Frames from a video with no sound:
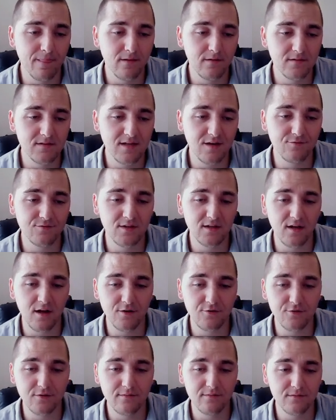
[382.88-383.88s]

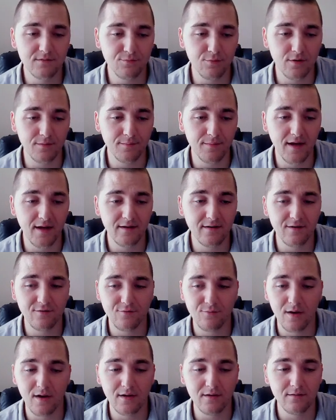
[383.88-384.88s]
1700, it's pretty bad, never
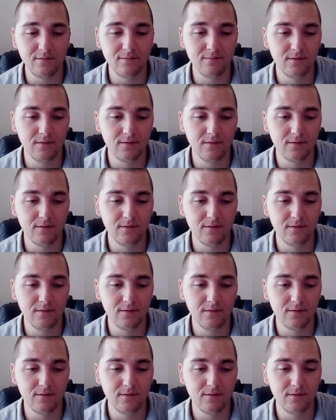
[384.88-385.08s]
mind.